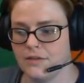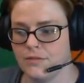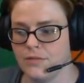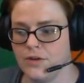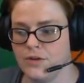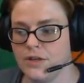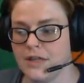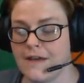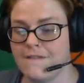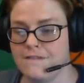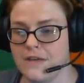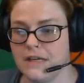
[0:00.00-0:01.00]
when you can like
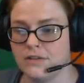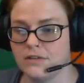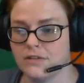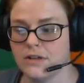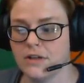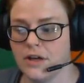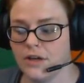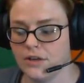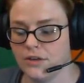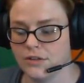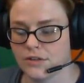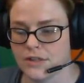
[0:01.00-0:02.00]
feel
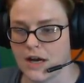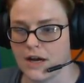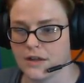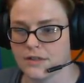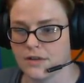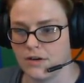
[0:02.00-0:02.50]
your socks